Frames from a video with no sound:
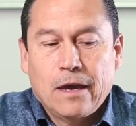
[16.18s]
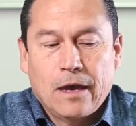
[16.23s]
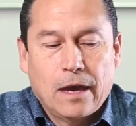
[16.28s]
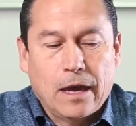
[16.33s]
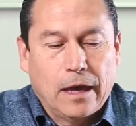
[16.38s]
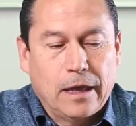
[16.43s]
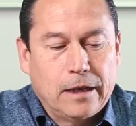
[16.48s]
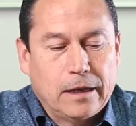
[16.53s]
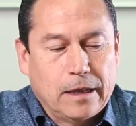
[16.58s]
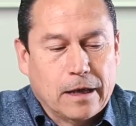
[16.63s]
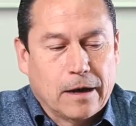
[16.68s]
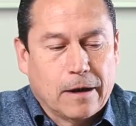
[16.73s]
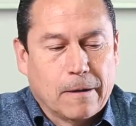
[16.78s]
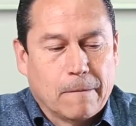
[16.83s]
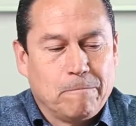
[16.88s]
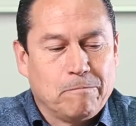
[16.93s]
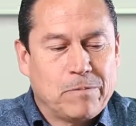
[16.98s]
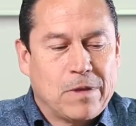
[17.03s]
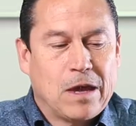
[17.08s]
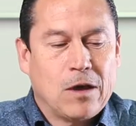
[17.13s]
And
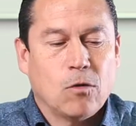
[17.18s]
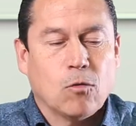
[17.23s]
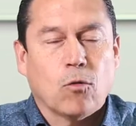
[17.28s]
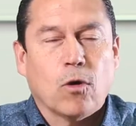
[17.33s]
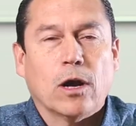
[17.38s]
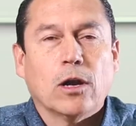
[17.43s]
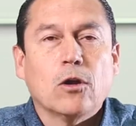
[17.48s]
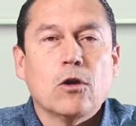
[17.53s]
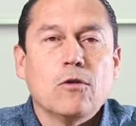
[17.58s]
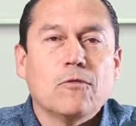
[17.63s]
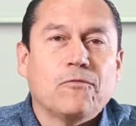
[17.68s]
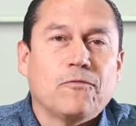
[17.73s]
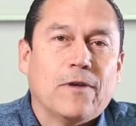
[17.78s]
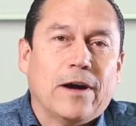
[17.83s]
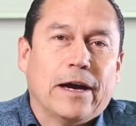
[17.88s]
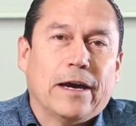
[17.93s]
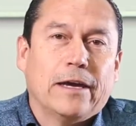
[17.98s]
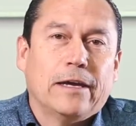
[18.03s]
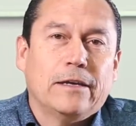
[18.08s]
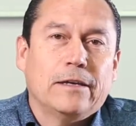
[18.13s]
where do you
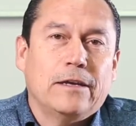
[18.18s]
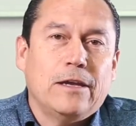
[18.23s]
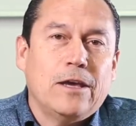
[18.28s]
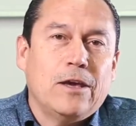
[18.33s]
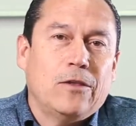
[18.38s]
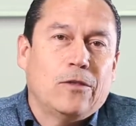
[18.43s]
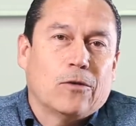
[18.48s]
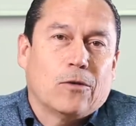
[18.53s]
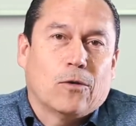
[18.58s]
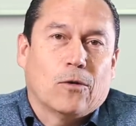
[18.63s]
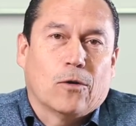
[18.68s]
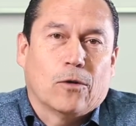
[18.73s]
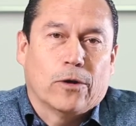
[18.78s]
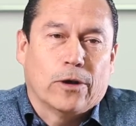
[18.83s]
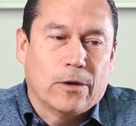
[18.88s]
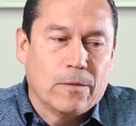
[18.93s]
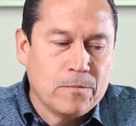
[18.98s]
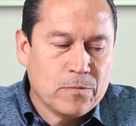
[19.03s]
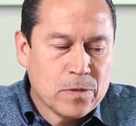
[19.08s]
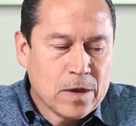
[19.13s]
find either
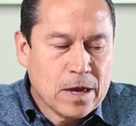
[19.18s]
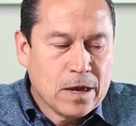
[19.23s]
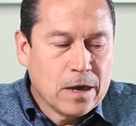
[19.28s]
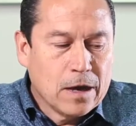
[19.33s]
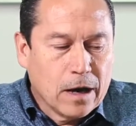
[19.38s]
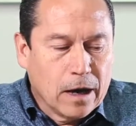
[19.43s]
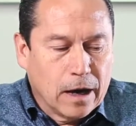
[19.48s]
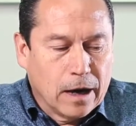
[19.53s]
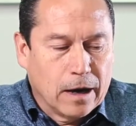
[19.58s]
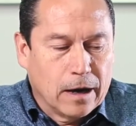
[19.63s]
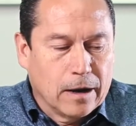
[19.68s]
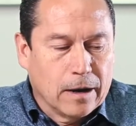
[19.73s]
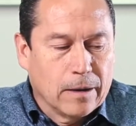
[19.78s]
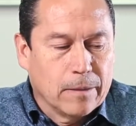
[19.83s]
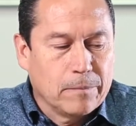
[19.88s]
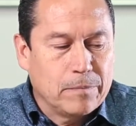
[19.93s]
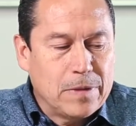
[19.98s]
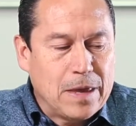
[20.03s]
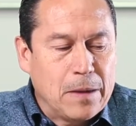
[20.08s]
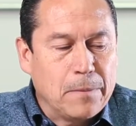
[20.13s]
or?
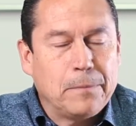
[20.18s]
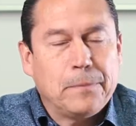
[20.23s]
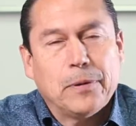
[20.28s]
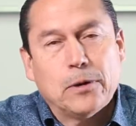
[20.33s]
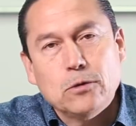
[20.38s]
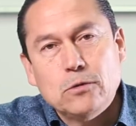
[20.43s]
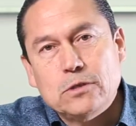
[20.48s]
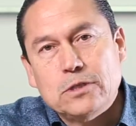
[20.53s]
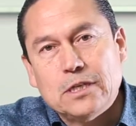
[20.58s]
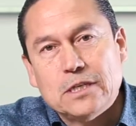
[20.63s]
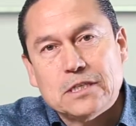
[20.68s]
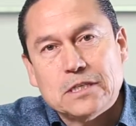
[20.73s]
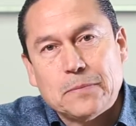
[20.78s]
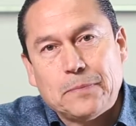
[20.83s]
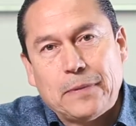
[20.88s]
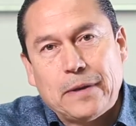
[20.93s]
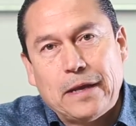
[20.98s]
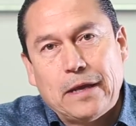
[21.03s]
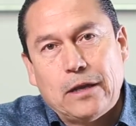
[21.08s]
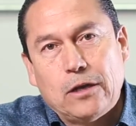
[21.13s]
Imposed
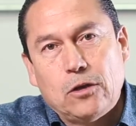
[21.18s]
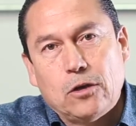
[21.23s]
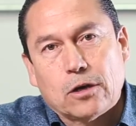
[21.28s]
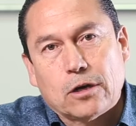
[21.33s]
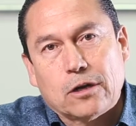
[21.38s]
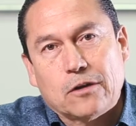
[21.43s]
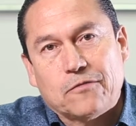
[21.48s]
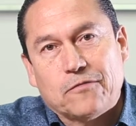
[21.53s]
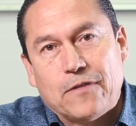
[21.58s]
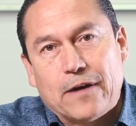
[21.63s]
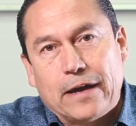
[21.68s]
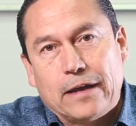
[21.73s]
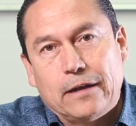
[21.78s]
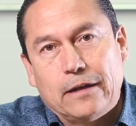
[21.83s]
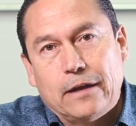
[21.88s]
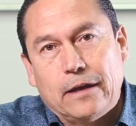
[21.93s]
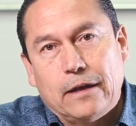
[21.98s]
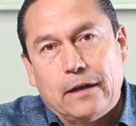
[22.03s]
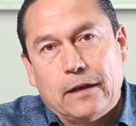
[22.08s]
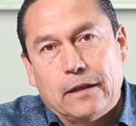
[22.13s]
discipline, you're going to find
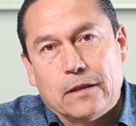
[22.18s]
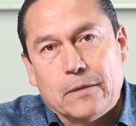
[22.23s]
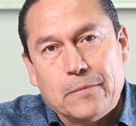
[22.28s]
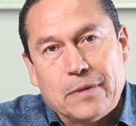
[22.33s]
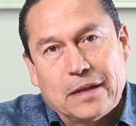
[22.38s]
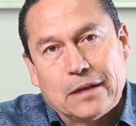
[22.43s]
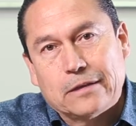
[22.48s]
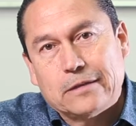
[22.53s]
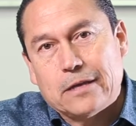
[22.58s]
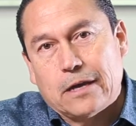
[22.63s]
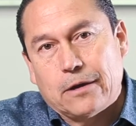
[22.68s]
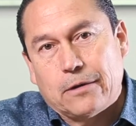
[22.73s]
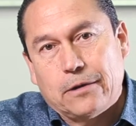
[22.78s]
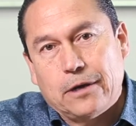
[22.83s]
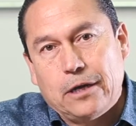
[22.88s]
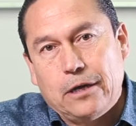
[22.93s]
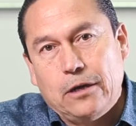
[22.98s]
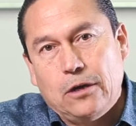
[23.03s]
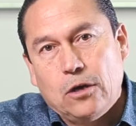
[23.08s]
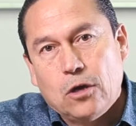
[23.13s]
it in the
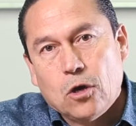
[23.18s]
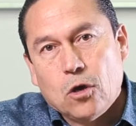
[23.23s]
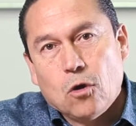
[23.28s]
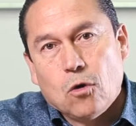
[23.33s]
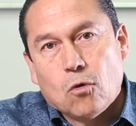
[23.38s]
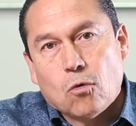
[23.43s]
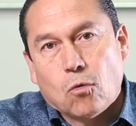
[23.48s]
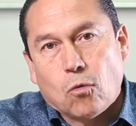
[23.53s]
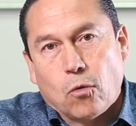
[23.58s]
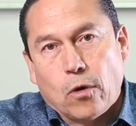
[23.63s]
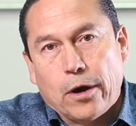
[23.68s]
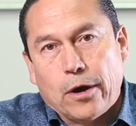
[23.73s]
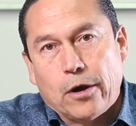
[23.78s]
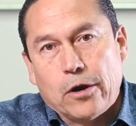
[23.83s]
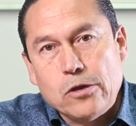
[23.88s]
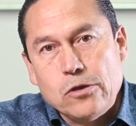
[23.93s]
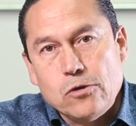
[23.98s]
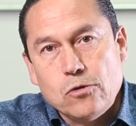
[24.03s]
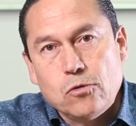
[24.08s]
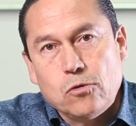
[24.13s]
military, where
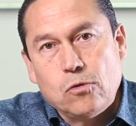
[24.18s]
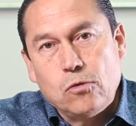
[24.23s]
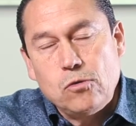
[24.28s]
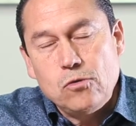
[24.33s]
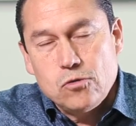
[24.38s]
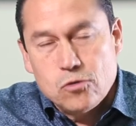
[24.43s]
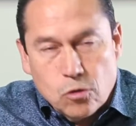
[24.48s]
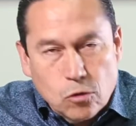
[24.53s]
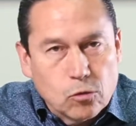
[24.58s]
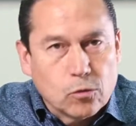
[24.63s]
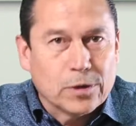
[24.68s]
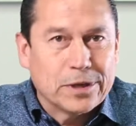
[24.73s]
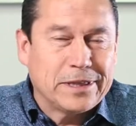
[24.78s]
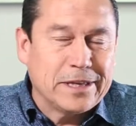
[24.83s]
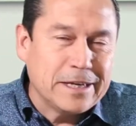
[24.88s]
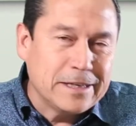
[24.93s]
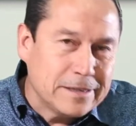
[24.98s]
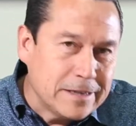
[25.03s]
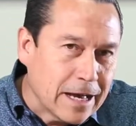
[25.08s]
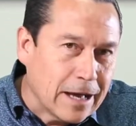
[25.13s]
you do what
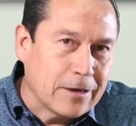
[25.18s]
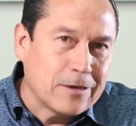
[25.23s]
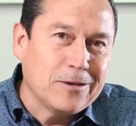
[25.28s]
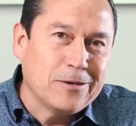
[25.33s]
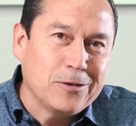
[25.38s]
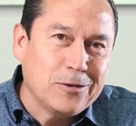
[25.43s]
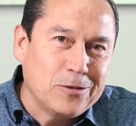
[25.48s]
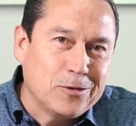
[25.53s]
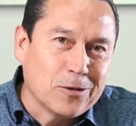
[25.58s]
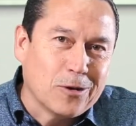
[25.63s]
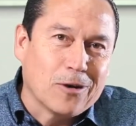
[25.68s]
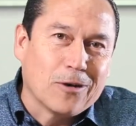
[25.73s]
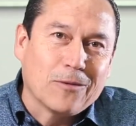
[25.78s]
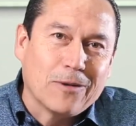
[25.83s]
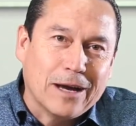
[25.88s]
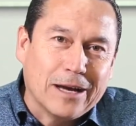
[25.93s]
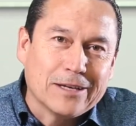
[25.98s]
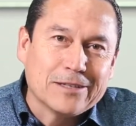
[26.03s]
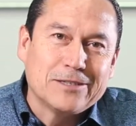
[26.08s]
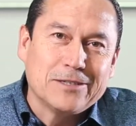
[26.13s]
they tell you to do, or
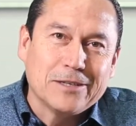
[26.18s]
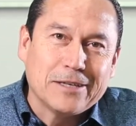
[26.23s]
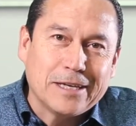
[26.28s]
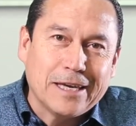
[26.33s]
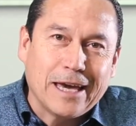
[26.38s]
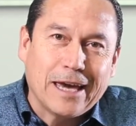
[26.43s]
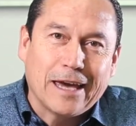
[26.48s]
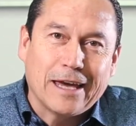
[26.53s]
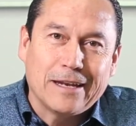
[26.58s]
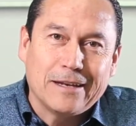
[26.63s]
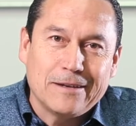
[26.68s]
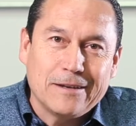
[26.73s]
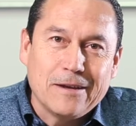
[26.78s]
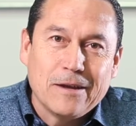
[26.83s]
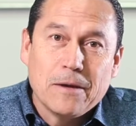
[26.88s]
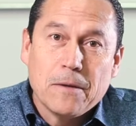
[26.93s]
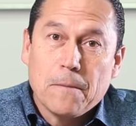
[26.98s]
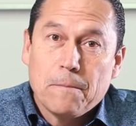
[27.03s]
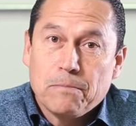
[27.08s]
else you get